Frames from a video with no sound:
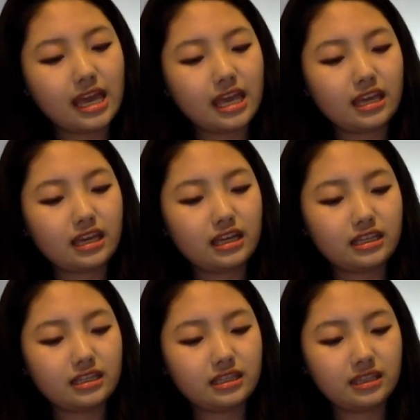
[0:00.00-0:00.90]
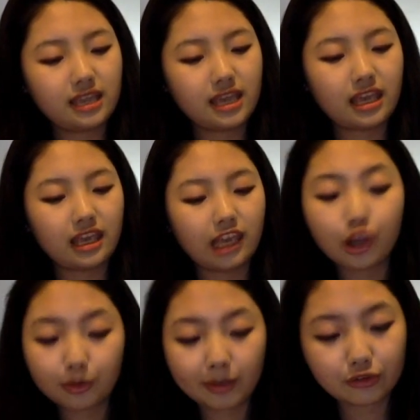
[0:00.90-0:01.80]
And a
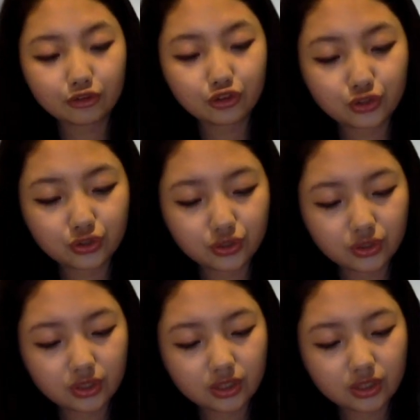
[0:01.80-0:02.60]
ear pouch.